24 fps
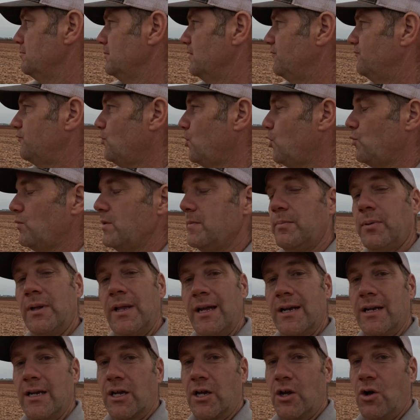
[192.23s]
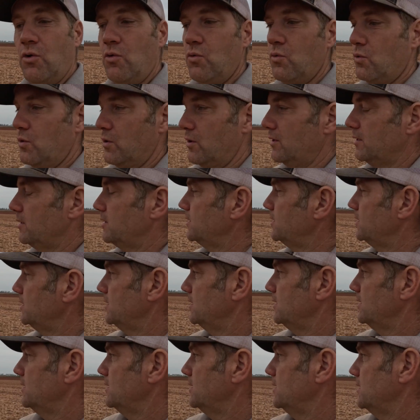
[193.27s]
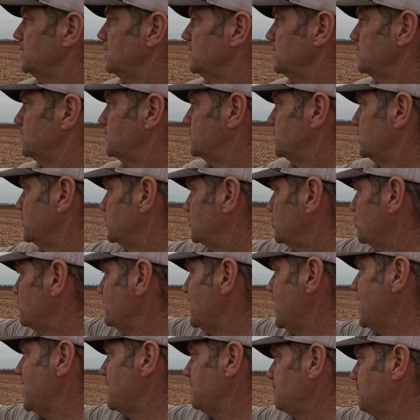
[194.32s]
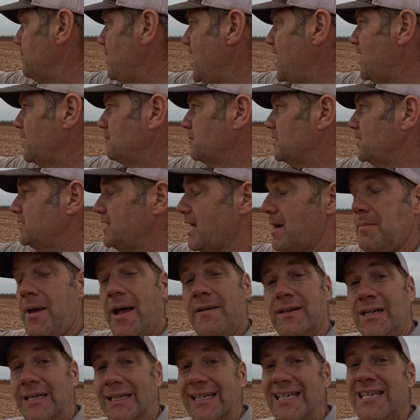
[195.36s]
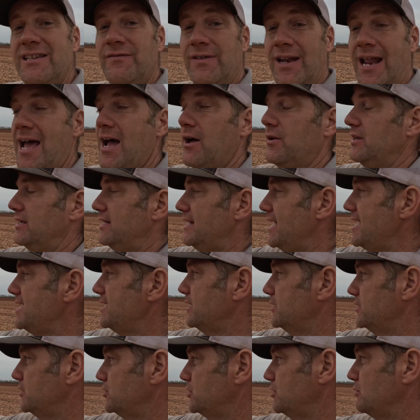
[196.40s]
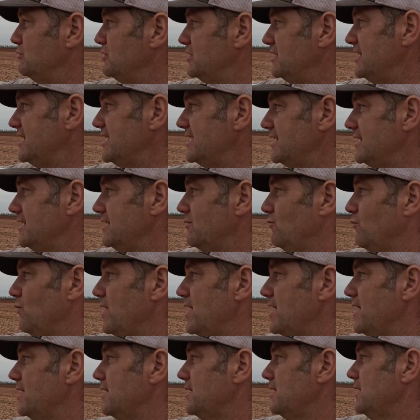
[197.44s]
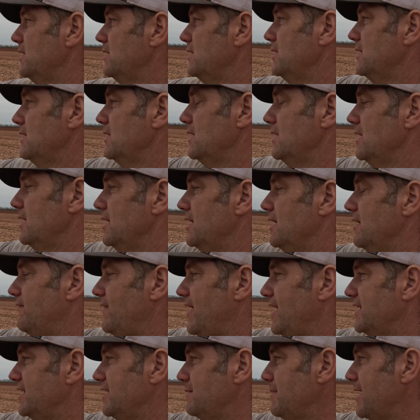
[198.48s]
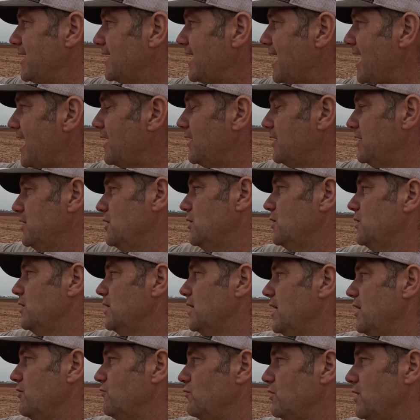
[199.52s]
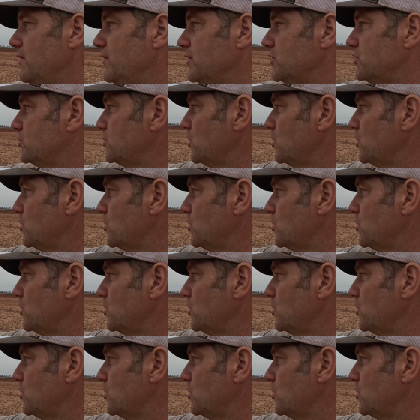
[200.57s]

before we plant the corn to do that bottom, because I'm having to leave it out today because it's too sticky and wet, if I can get back out here and run the